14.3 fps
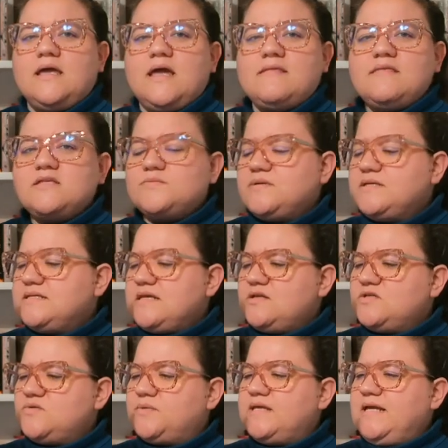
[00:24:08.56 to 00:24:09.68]
And this one
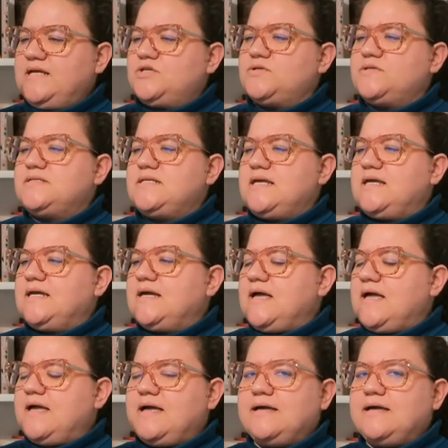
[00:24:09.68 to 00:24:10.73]
sounds really interesting.